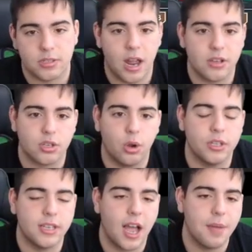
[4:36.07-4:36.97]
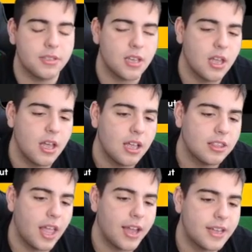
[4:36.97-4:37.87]
So now let's go to the diamonds.
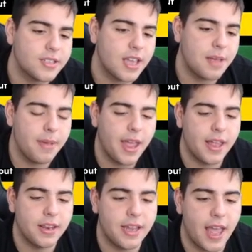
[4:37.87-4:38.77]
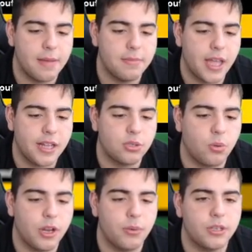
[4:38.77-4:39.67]
Like I said, man, the N B A
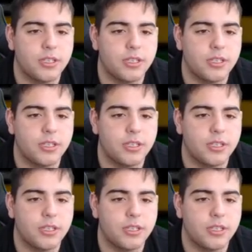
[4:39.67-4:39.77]
twenty-one